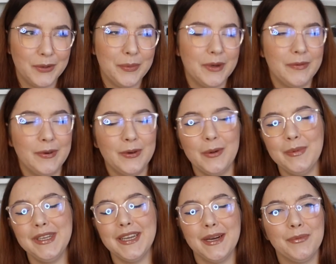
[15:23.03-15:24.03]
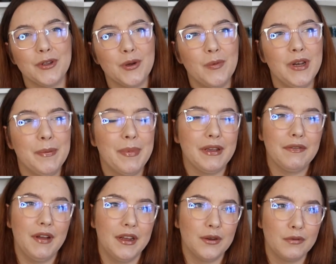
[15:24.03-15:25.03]
Normally I'm not a really big
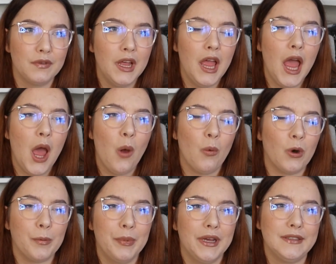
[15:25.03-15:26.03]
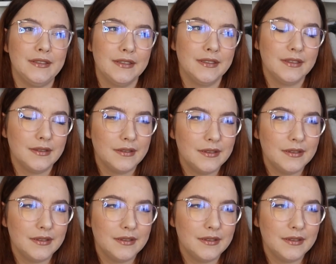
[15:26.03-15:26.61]
fan of rock band